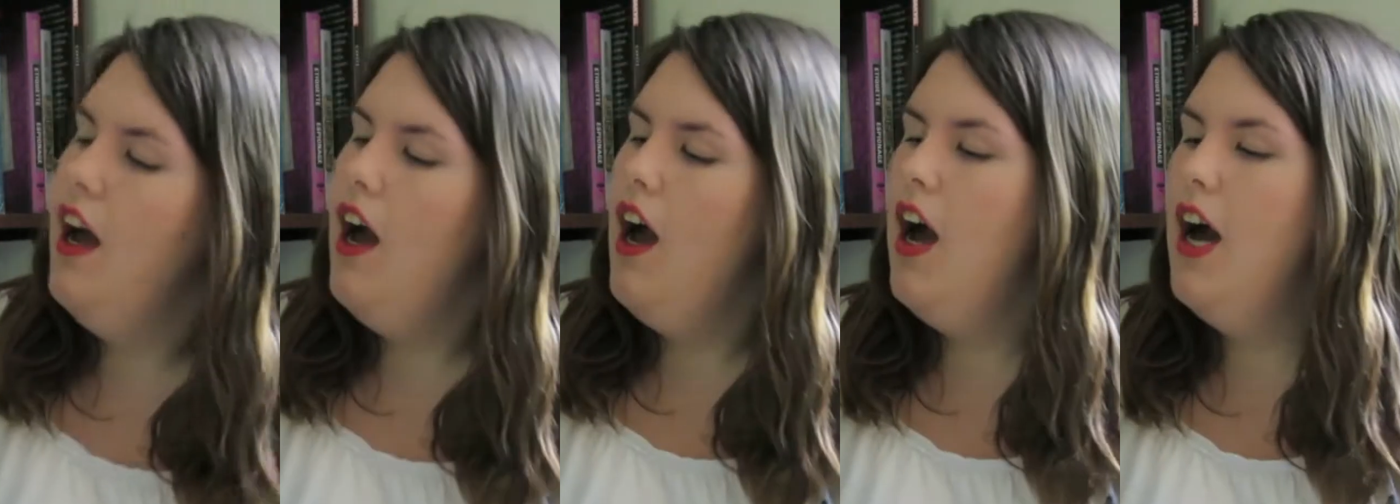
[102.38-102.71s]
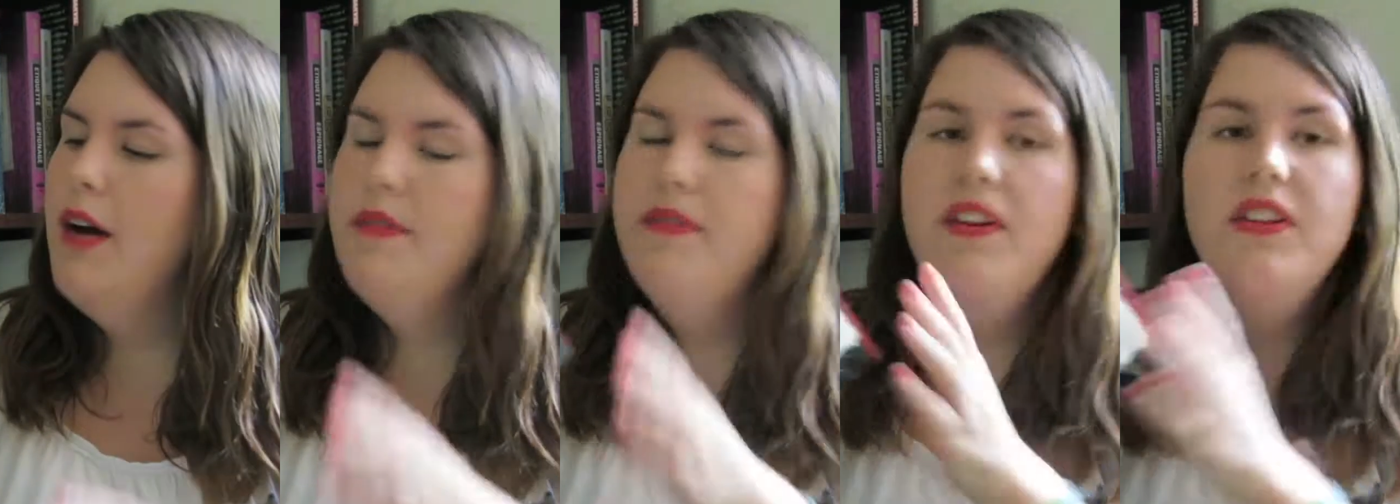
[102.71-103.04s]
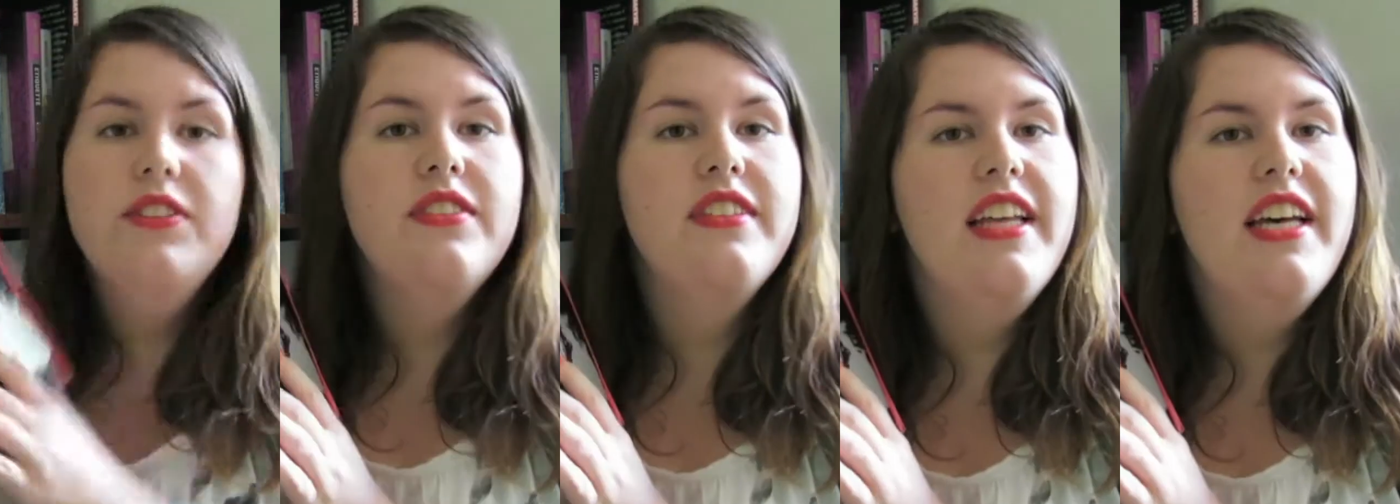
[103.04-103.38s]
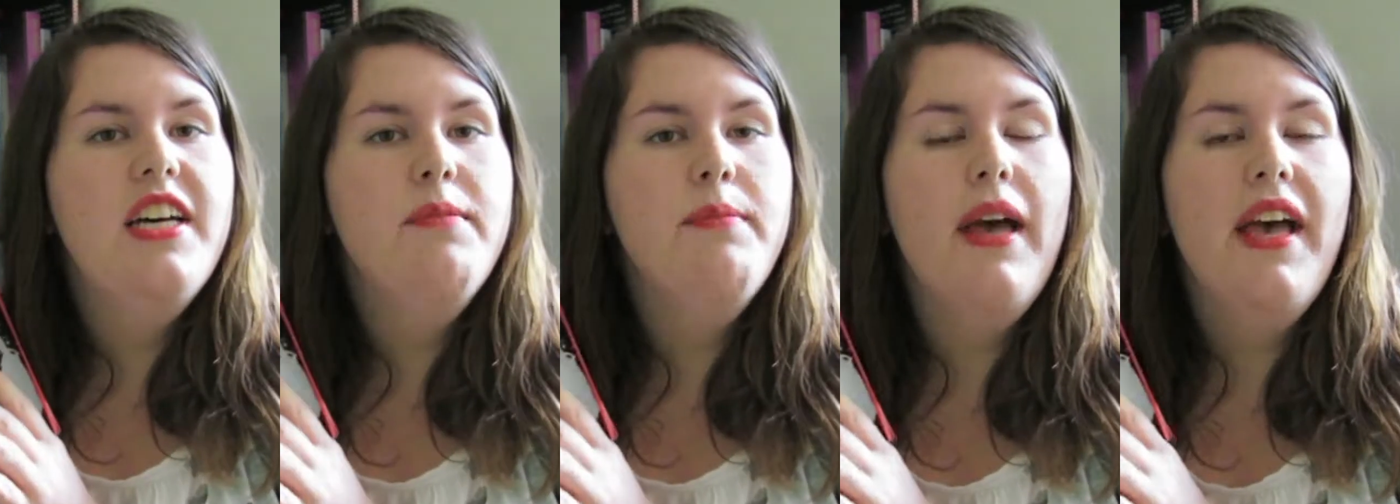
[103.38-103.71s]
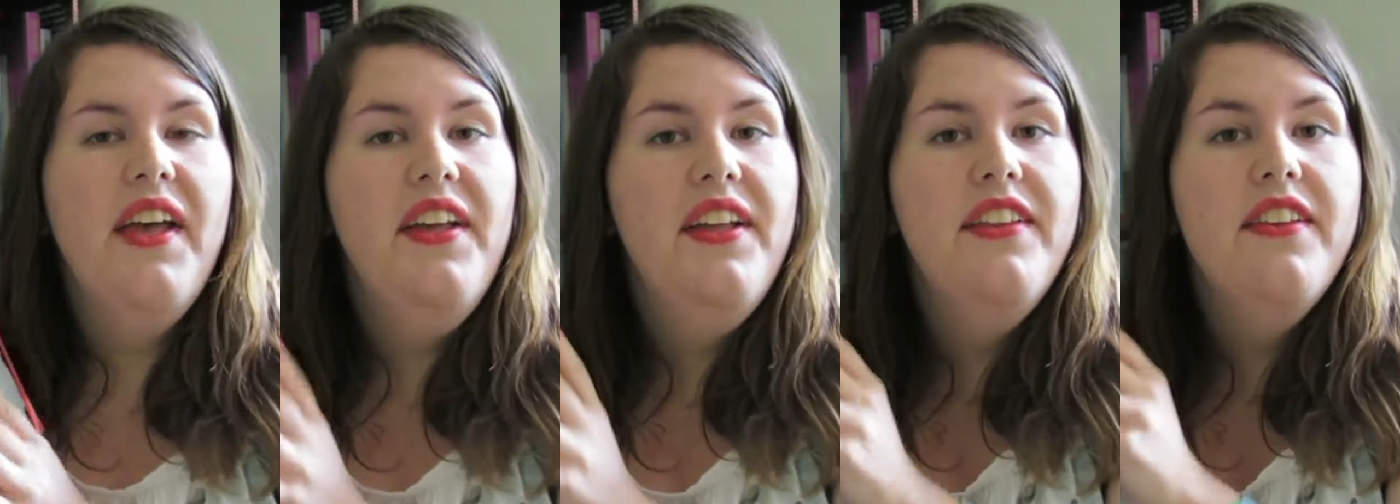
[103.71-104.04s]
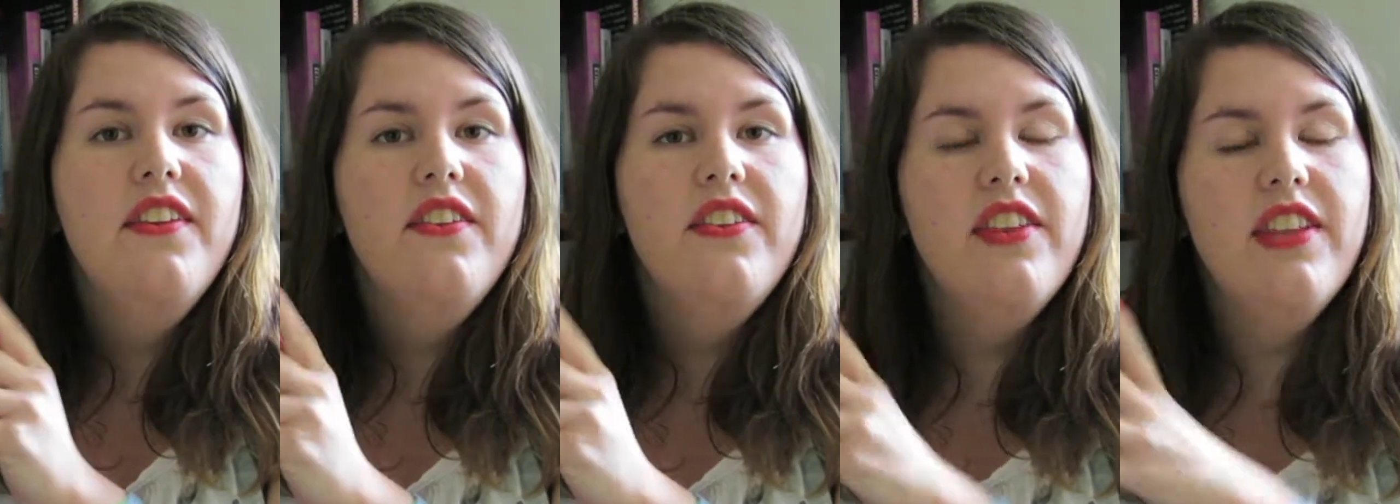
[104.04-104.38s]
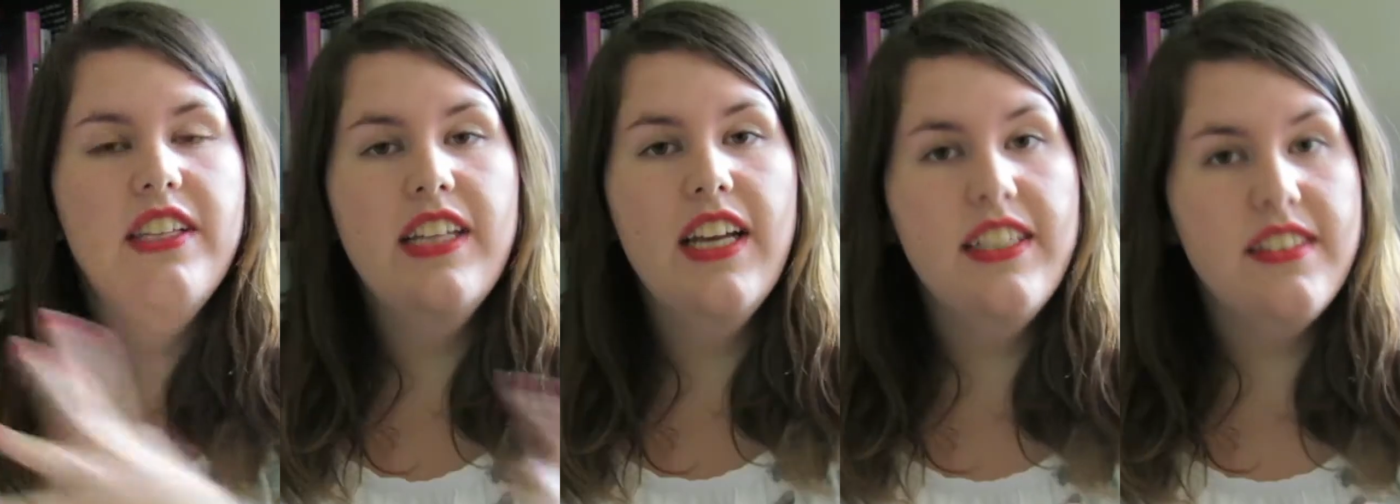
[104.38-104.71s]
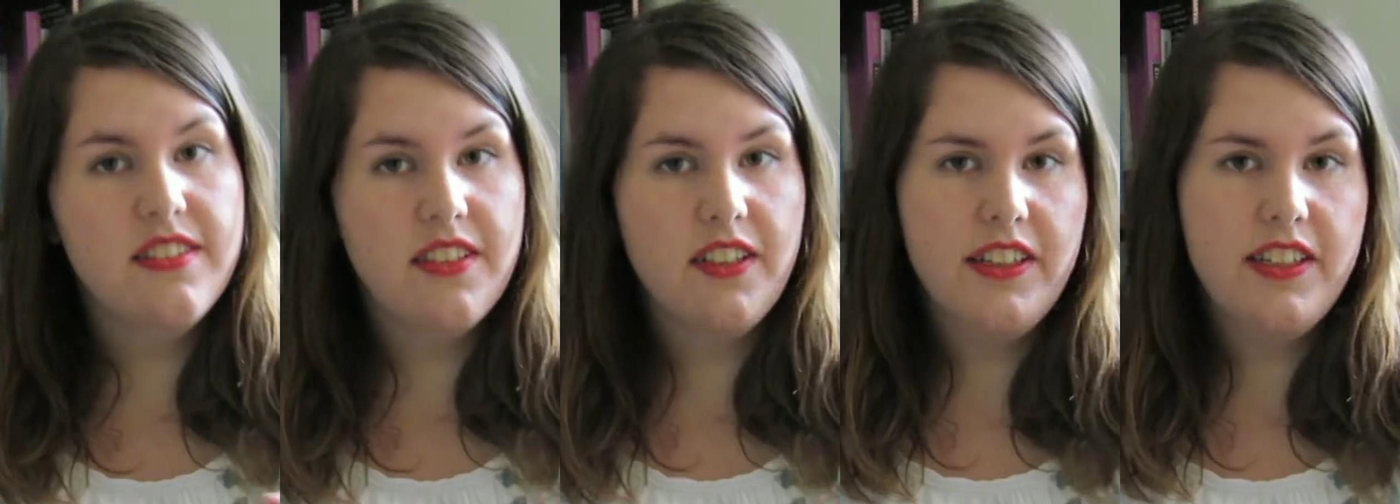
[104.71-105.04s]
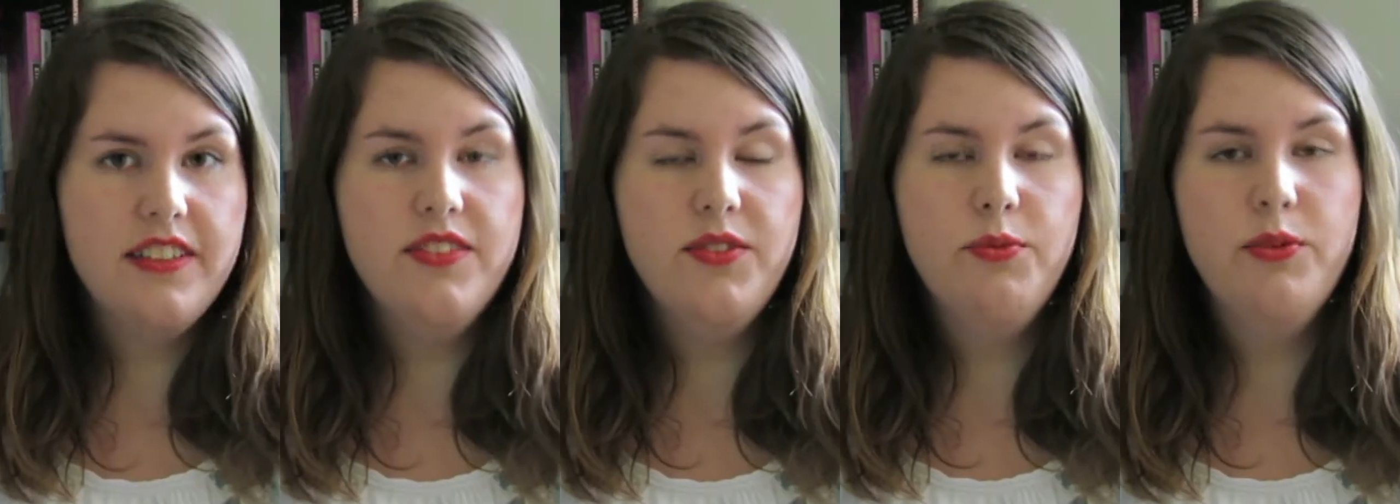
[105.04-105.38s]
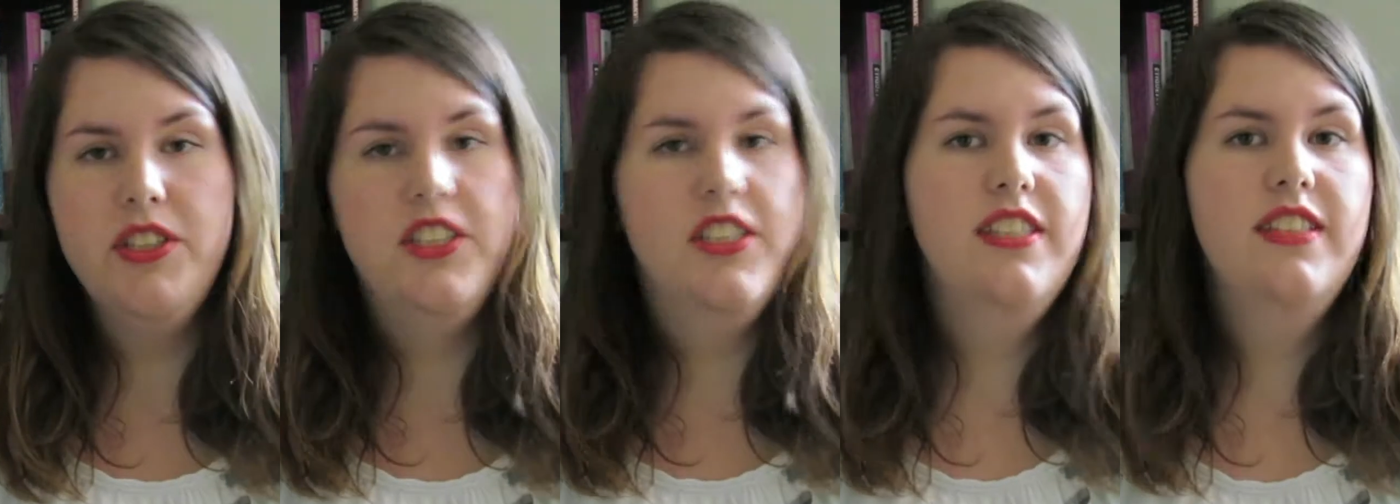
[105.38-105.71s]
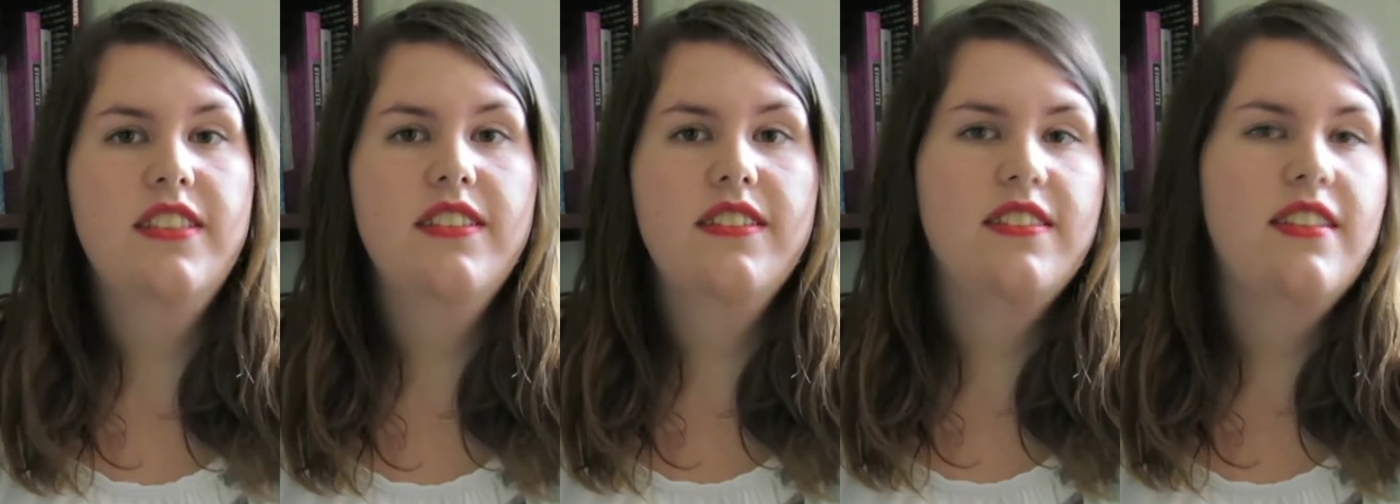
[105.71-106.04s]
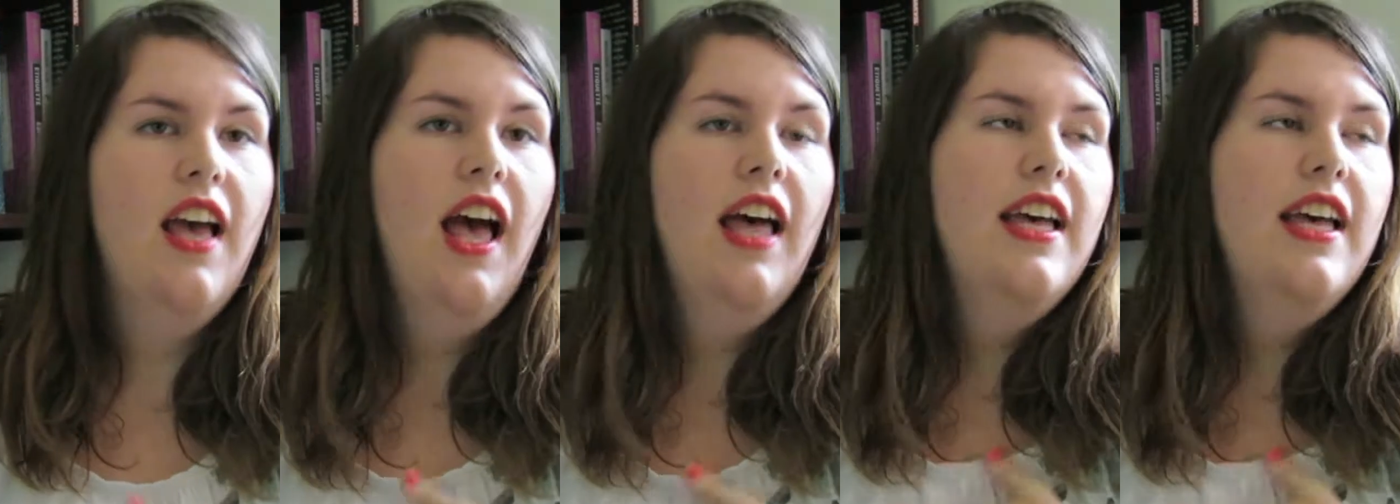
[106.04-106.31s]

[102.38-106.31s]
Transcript: it follows them and the Night Circus, which is